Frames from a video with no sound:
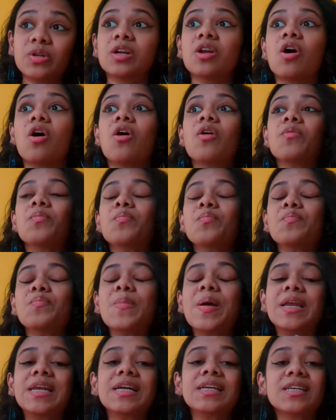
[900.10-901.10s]
And
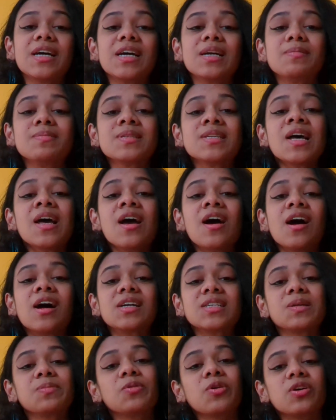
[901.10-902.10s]
many times, our
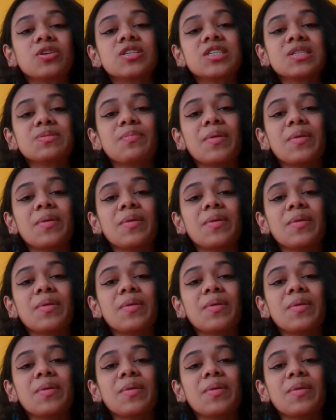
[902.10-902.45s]
subconscious